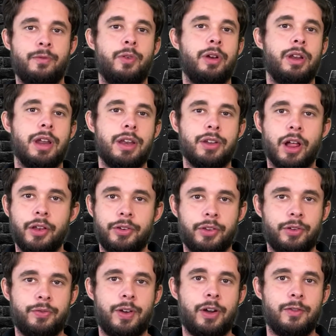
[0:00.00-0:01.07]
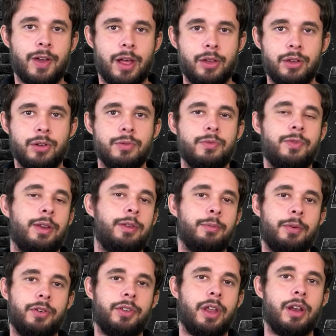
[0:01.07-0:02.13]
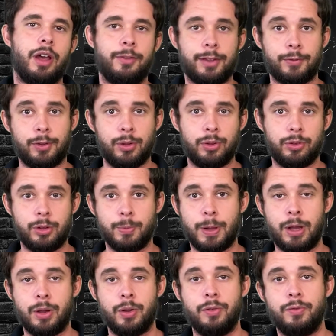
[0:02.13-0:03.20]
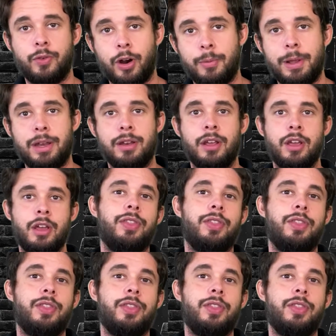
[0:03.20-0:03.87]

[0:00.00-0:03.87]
$49 is a fair value, 15% off if you use coupon code Informant.